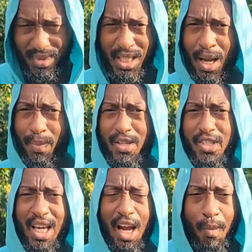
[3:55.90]
I believe she
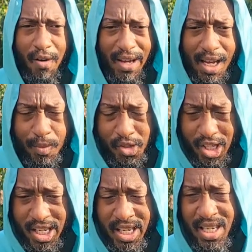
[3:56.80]
got them off
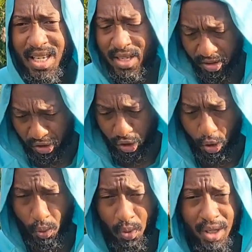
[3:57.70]
Amazon.
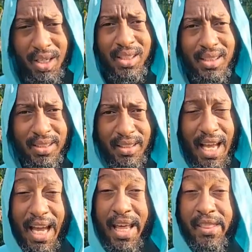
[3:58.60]
So,
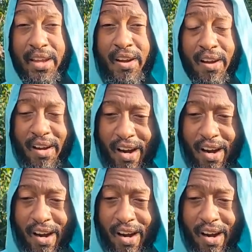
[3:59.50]
and they're